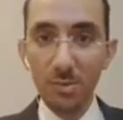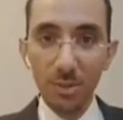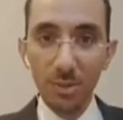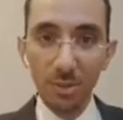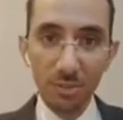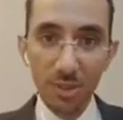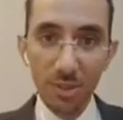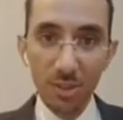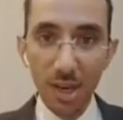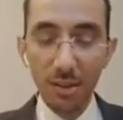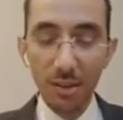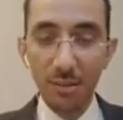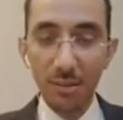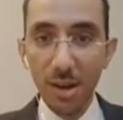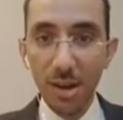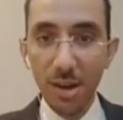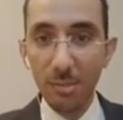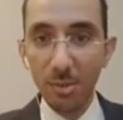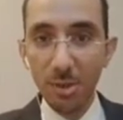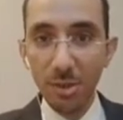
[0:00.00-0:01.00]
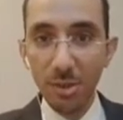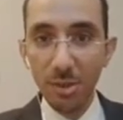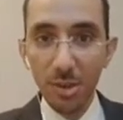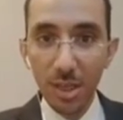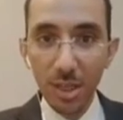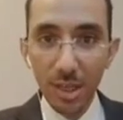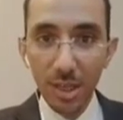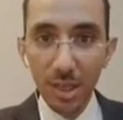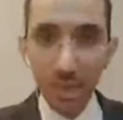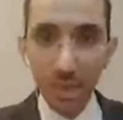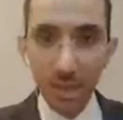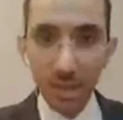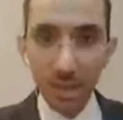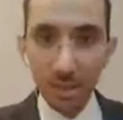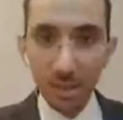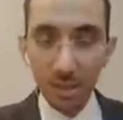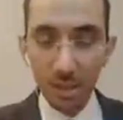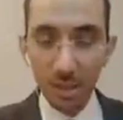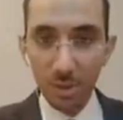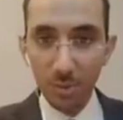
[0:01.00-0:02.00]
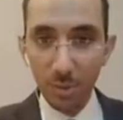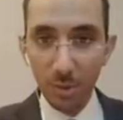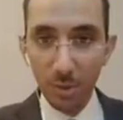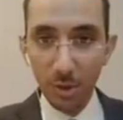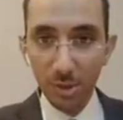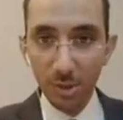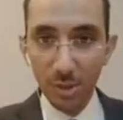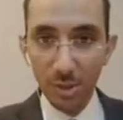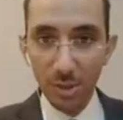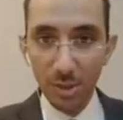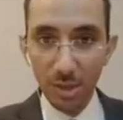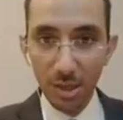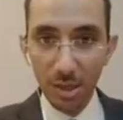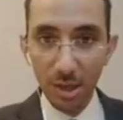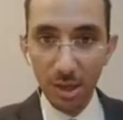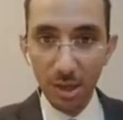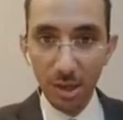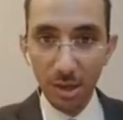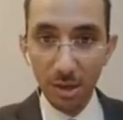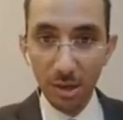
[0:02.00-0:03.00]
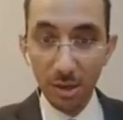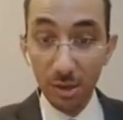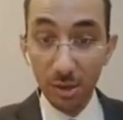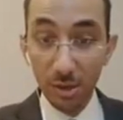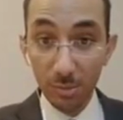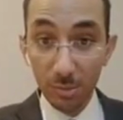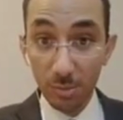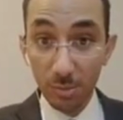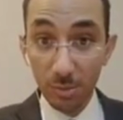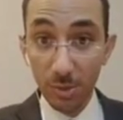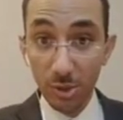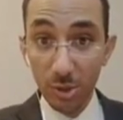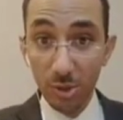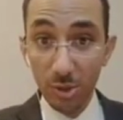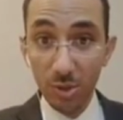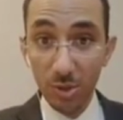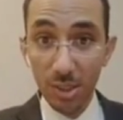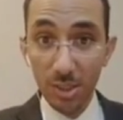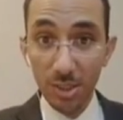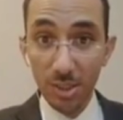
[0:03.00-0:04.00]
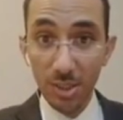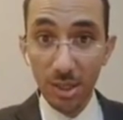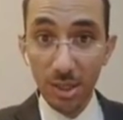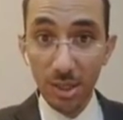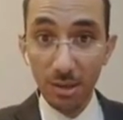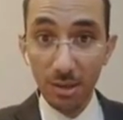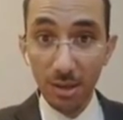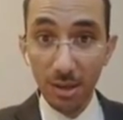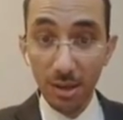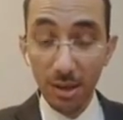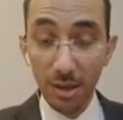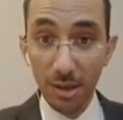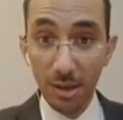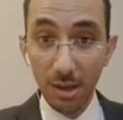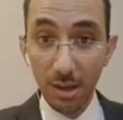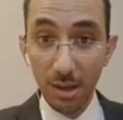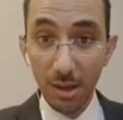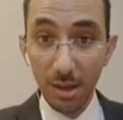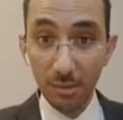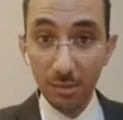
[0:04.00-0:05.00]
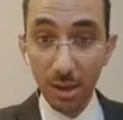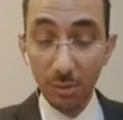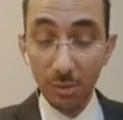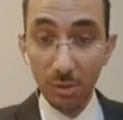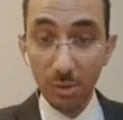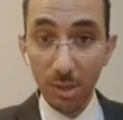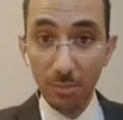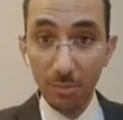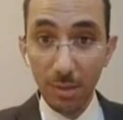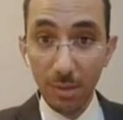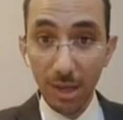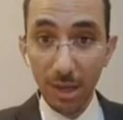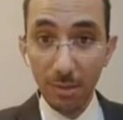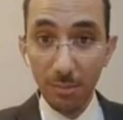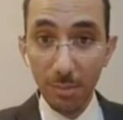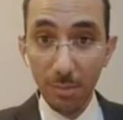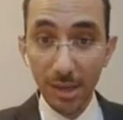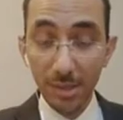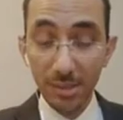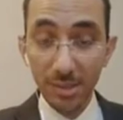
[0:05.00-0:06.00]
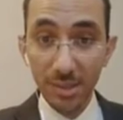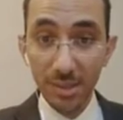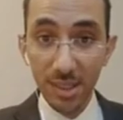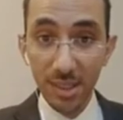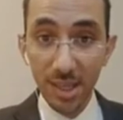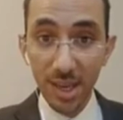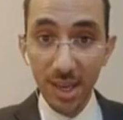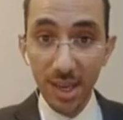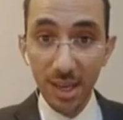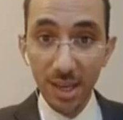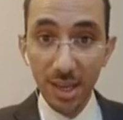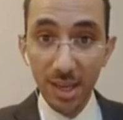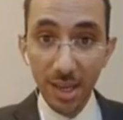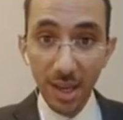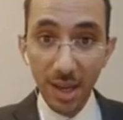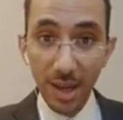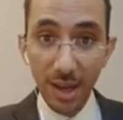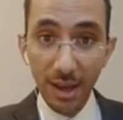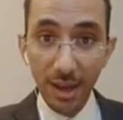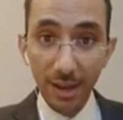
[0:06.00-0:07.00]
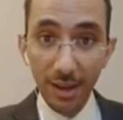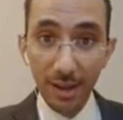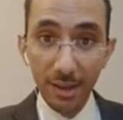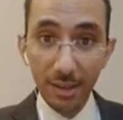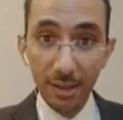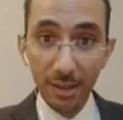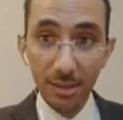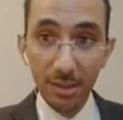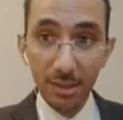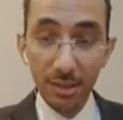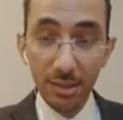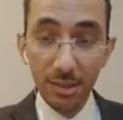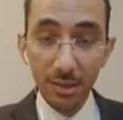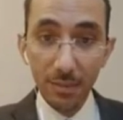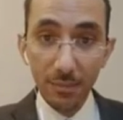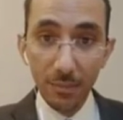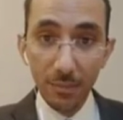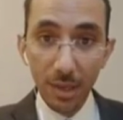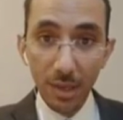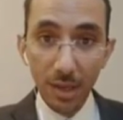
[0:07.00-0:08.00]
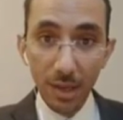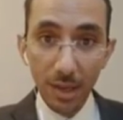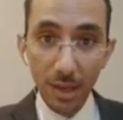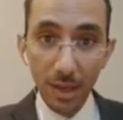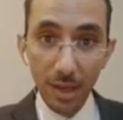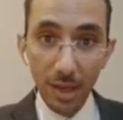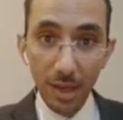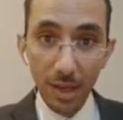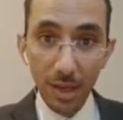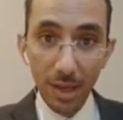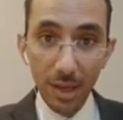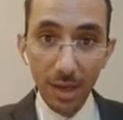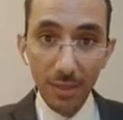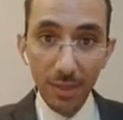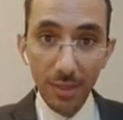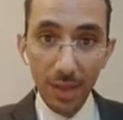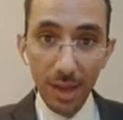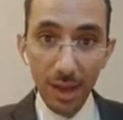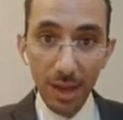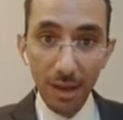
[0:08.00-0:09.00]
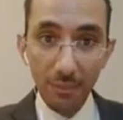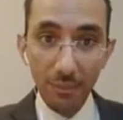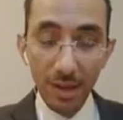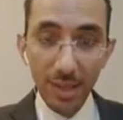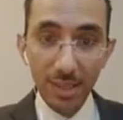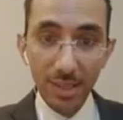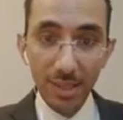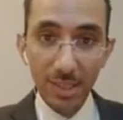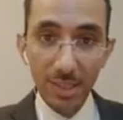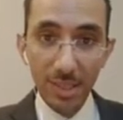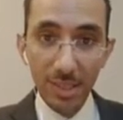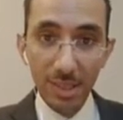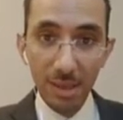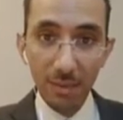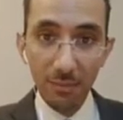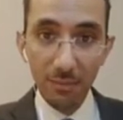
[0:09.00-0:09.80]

investment of Saudi Aramco, it exports or it produces around 10 million barrels a day, and they have less